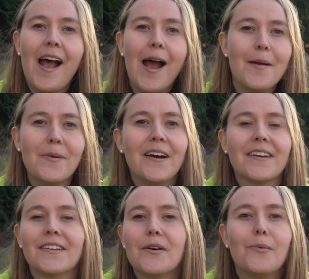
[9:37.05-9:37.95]
I'm
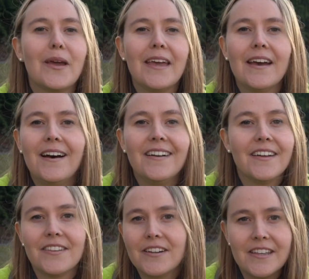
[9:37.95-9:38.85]
not gonna wait
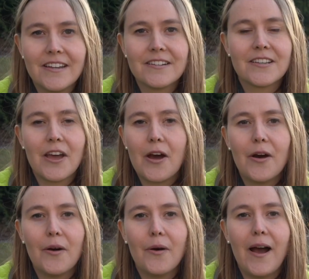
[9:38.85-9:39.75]
another year to
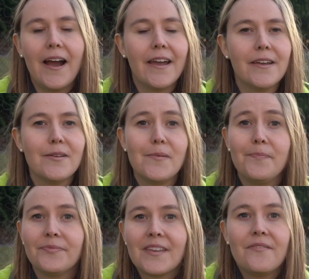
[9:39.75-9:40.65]
go. I
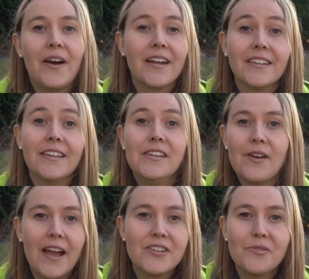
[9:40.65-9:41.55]
am finally
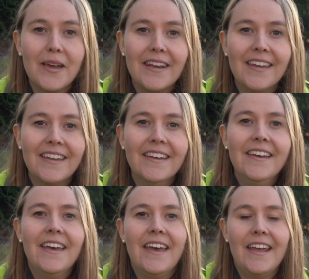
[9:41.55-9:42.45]
graduating
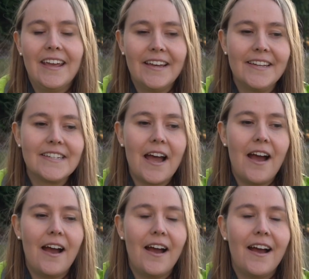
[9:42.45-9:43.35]
and
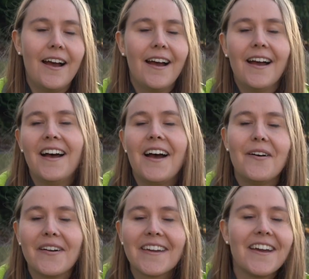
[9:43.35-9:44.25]

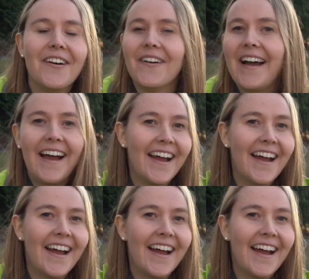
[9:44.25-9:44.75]
I wanna go.